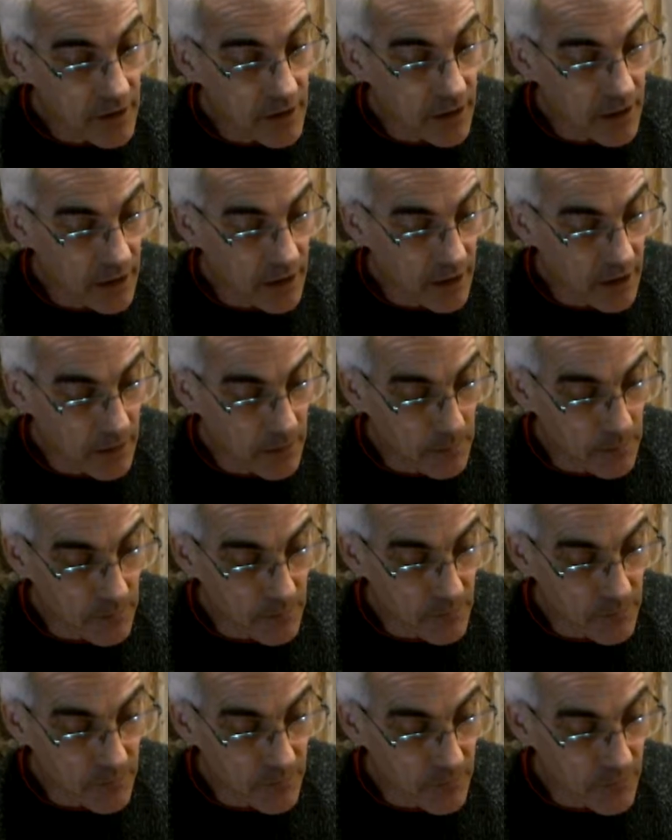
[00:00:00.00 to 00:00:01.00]

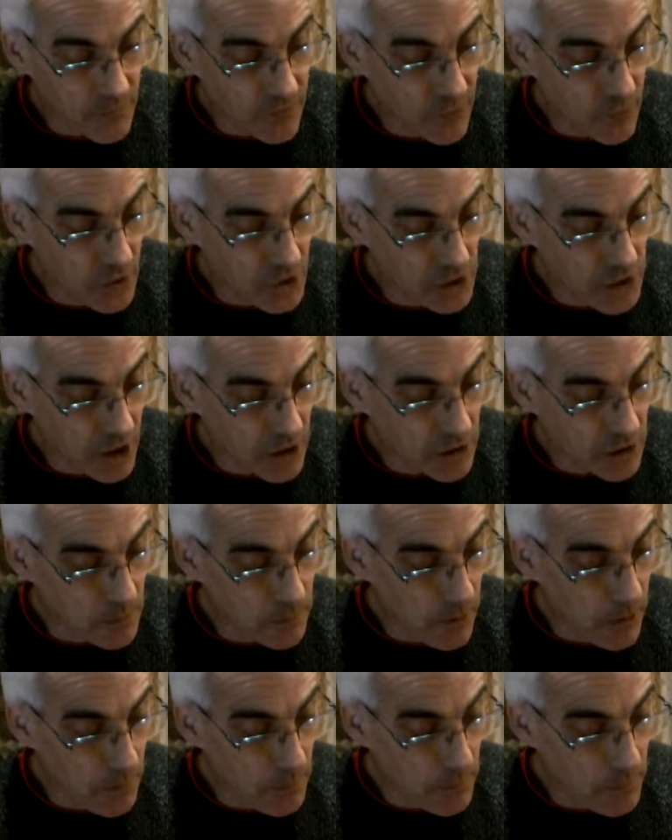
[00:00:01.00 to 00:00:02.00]
fuel injector
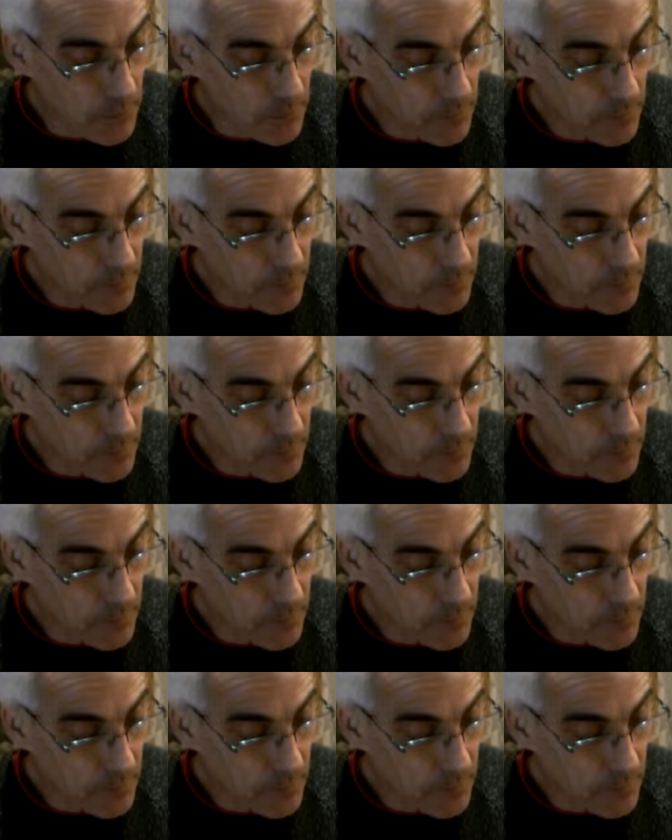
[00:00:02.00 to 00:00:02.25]
pump.